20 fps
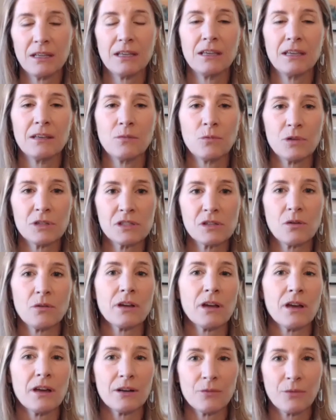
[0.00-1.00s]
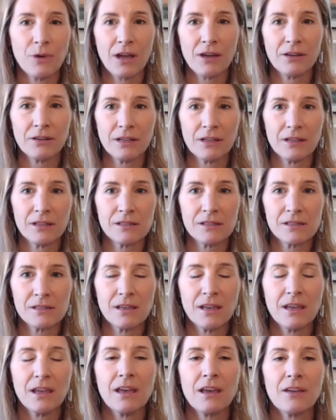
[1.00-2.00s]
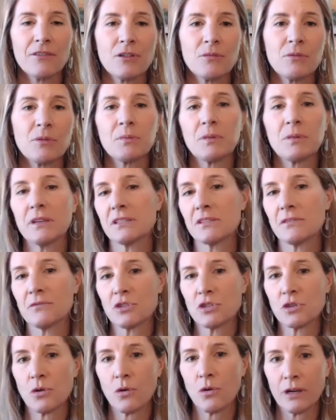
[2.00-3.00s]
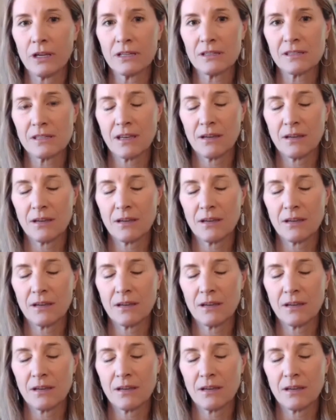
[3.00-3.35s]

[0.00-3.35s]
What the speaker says: in what's going on around us from a place of choice.